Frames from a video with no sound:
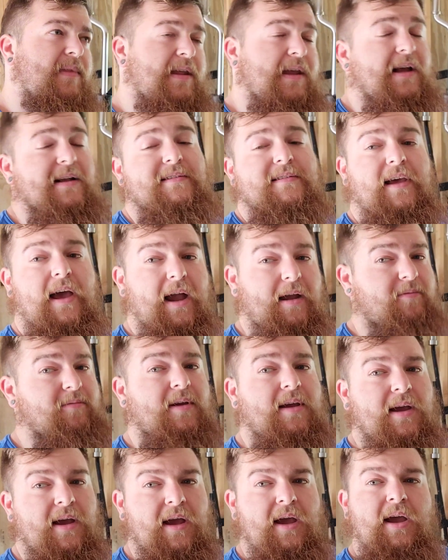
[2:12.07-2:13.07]
it's like
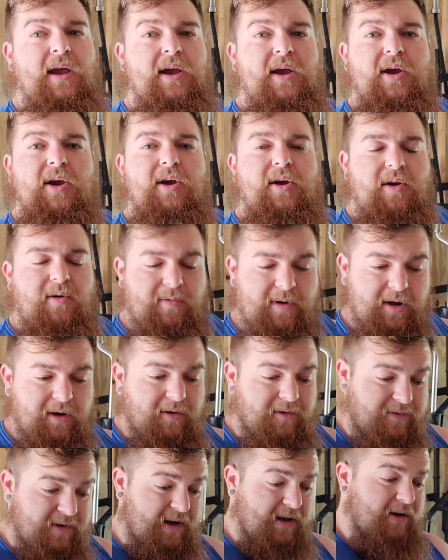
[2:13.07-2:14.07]

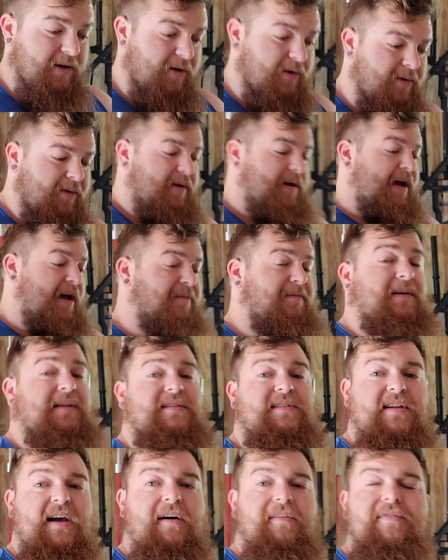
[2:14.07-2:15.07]
real deal heavy
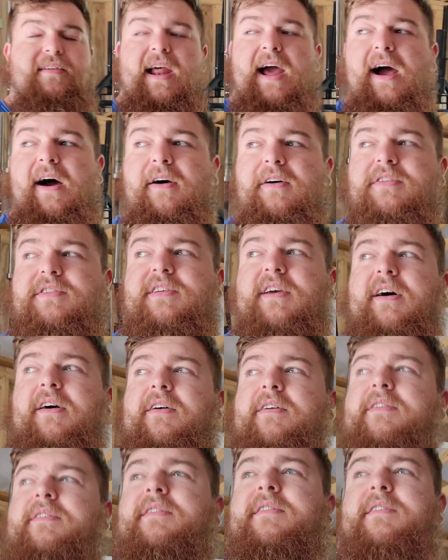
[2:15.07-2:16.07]
stuff now.
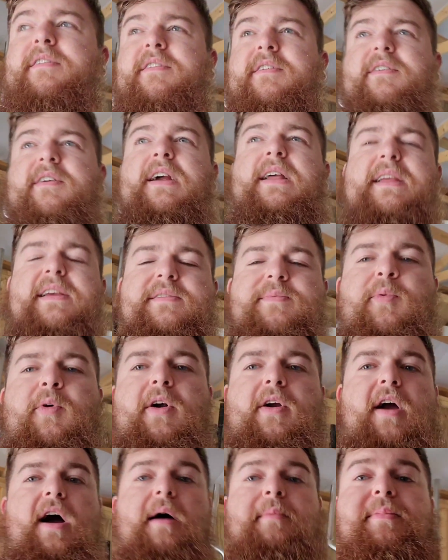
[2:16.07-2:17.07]
So, or at least more
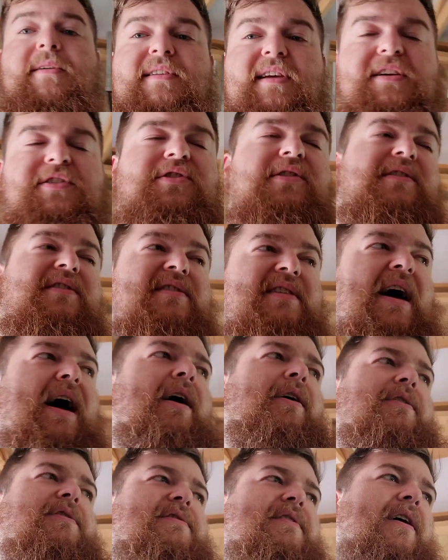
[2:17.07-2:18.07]
competition
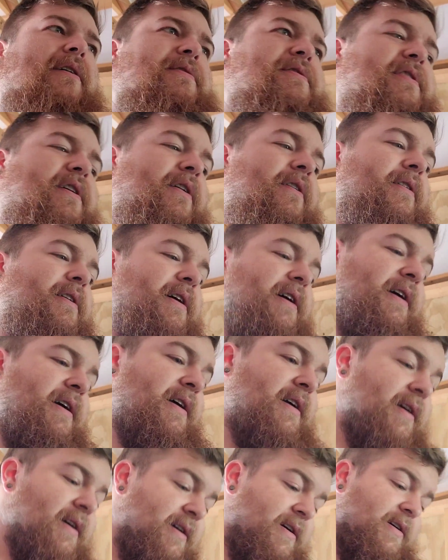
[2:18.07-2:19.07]
style stuff. So
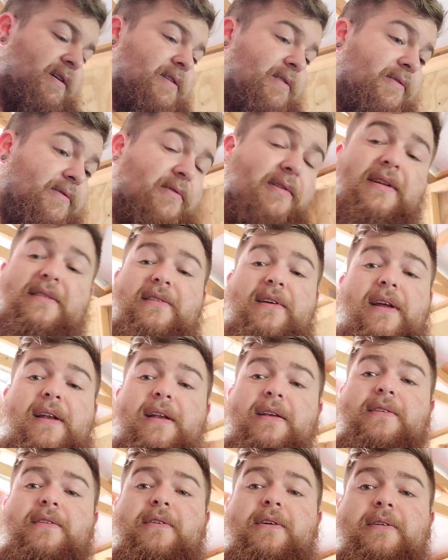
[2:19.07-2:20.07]
let's get
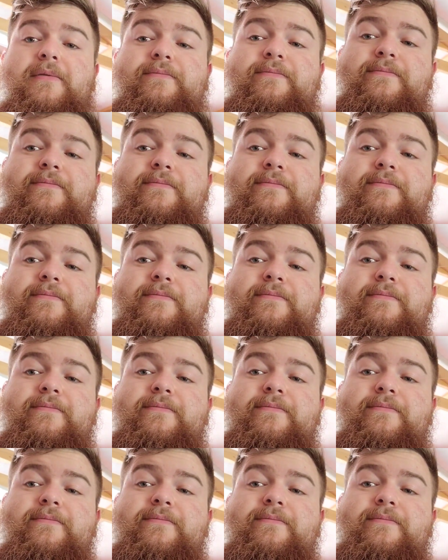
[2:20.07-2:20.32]
into it.